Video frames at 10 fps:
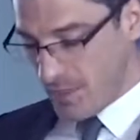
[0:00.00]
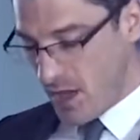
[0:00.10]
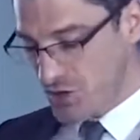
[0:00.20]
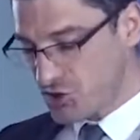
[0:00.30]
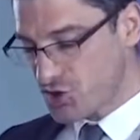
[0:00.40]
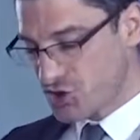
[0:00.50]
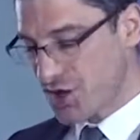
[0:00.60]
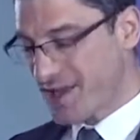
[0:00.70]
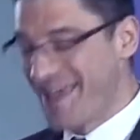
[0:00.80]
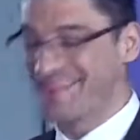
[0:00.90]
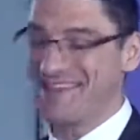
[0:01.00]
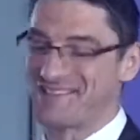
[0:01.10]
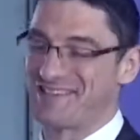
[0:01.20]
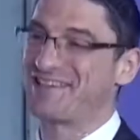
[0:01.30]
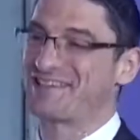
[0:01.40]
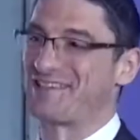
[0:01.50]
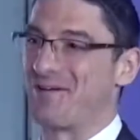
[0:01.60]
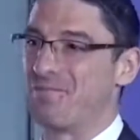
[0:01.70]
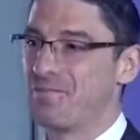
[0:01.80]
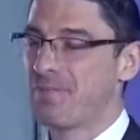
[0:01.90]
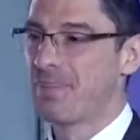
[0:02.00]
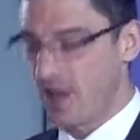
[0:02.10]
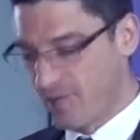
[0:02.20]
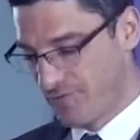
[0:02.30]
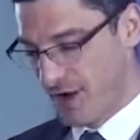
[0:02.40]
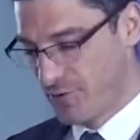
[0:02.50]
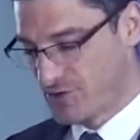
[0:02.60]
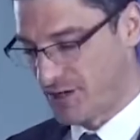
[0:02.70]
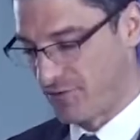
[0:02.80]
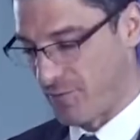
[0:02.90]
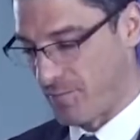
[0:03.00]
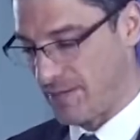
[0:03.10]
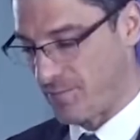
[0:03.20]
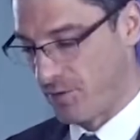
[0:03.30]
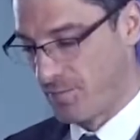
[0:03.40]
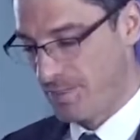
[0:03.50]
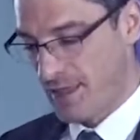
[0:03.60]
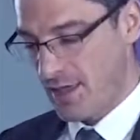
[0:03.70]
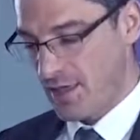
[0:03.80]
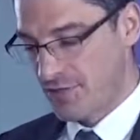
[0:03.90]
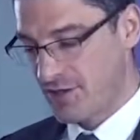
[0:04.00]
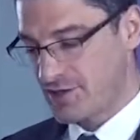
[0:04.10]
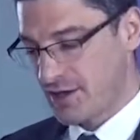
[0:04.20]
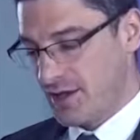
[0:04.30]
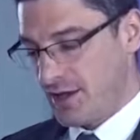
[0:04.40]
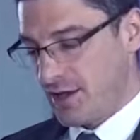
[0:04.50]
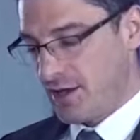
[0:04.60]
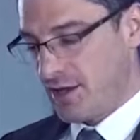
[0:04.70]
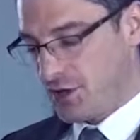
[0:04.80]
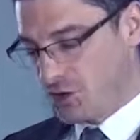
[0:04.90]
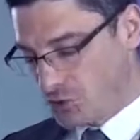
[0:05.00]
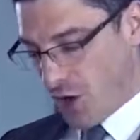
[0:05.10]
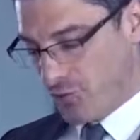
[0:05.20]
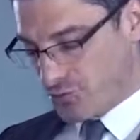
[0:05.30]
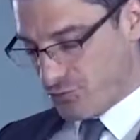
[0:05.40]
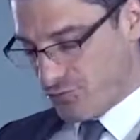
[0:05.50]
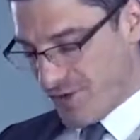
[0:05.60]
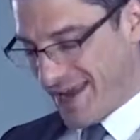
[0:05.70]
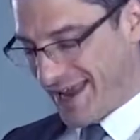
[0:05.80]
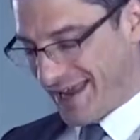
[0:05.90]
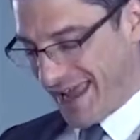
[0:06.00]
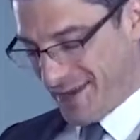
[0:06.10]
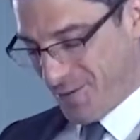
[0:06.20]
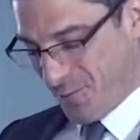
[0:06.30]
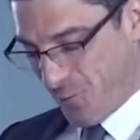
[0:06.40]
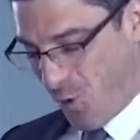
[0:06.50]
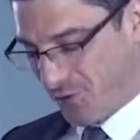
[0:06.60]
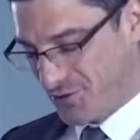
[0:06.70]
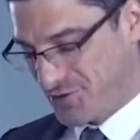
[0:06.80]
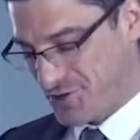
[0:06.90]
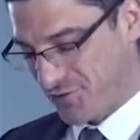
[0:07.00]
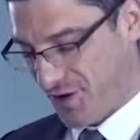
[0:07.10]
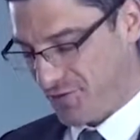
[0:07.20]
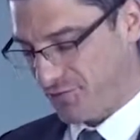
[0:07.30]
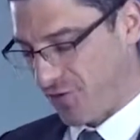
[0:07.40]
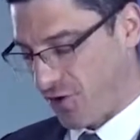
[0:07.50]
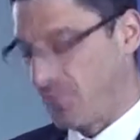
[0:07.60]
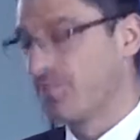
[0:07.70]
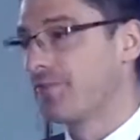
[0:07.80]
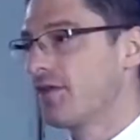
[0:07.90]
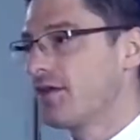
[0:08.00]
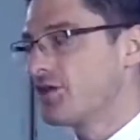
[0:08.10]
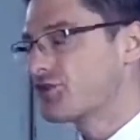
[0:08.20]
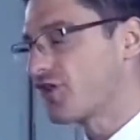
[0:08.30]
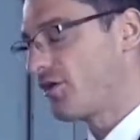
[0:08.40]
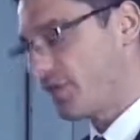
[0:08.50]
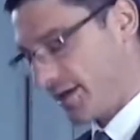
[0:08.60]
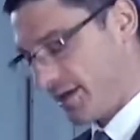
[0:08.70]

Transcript: And you're stuck in this system of voting for people that you don't really want to vote for. So